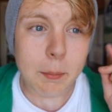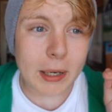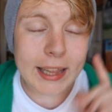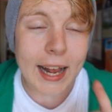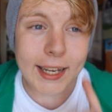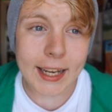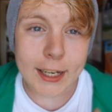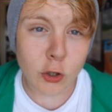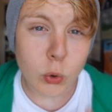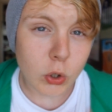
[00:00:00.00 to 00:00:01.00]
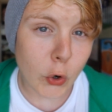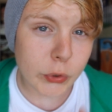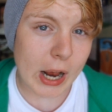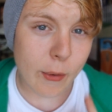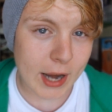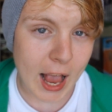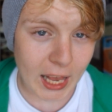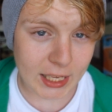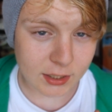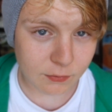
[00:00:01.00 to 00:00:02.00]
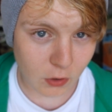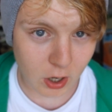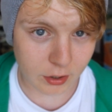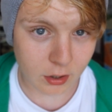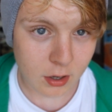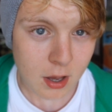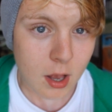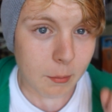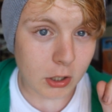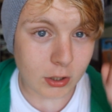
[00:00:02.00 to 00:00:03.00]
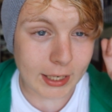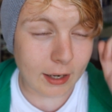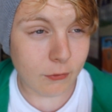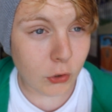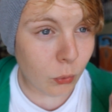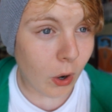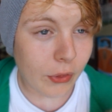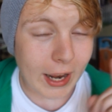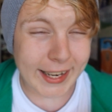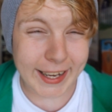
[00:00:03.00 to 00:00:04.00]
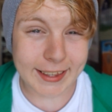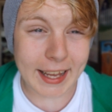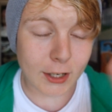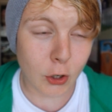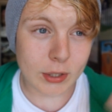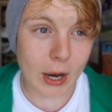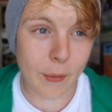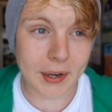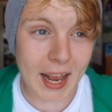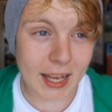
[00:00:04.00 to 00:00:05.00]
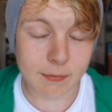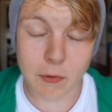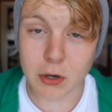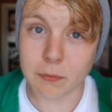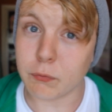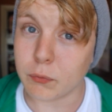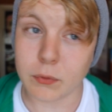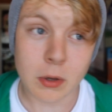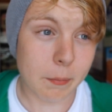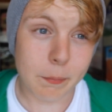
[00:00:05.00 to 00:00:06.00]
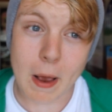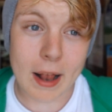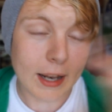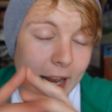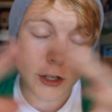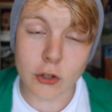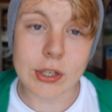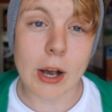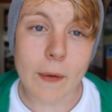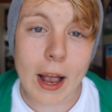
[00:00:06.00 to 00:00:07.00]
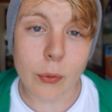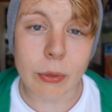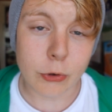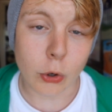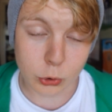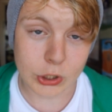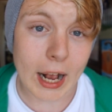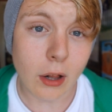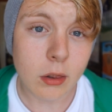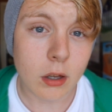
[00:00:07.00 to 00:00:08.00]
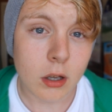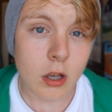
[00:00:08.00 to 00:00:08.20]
Be that kid who goes out and has fun. Because if you are that kid that goes out and has fun and let yourself out your shell,